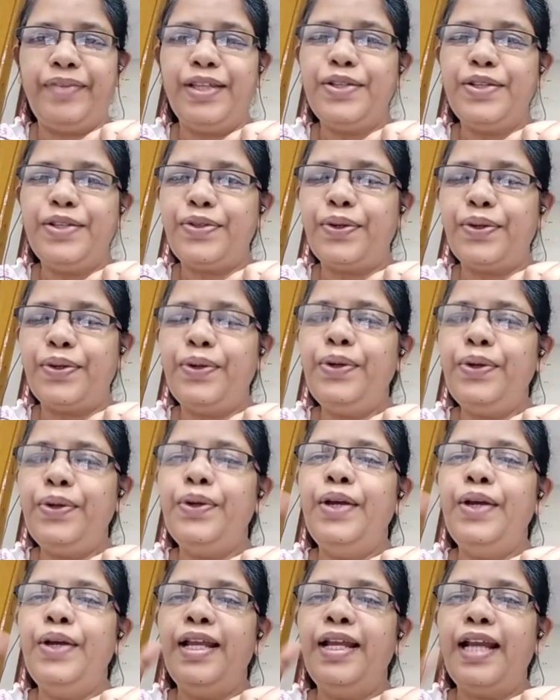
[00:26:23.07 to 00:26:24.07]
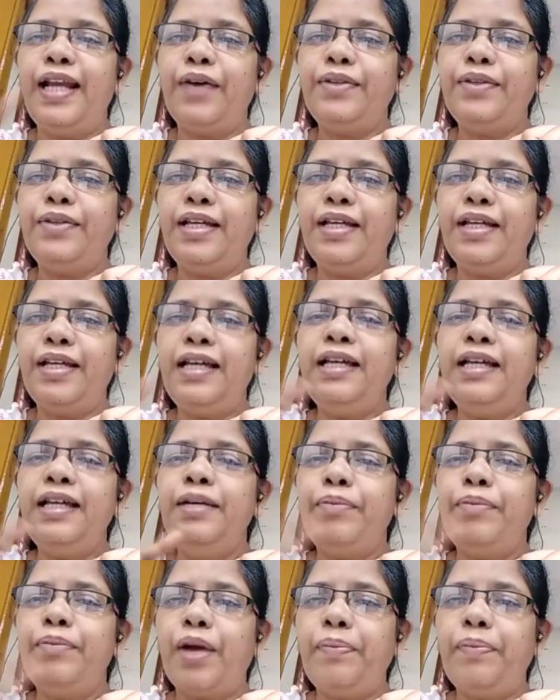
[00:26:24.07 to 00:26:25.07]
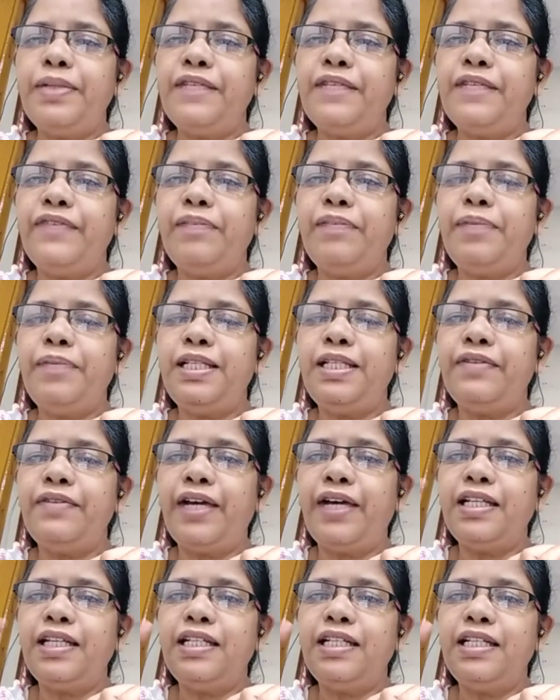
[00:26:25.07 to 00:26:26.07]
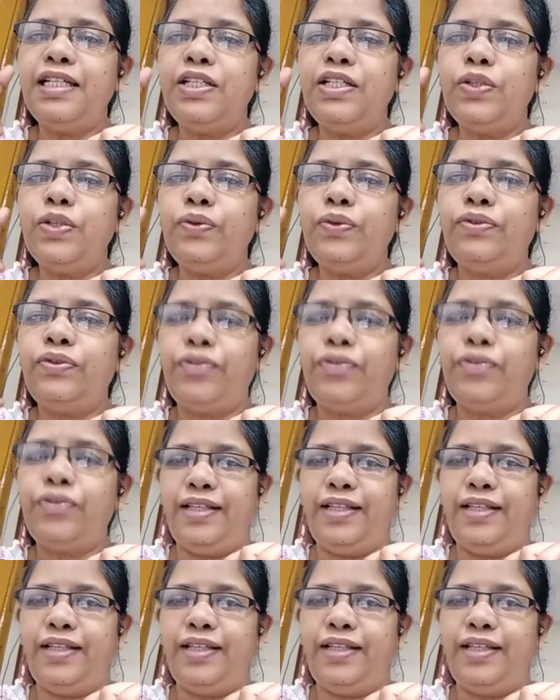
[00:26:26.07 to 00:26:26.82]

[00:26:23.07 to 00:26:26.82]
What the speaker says: So now the property will be divided into three.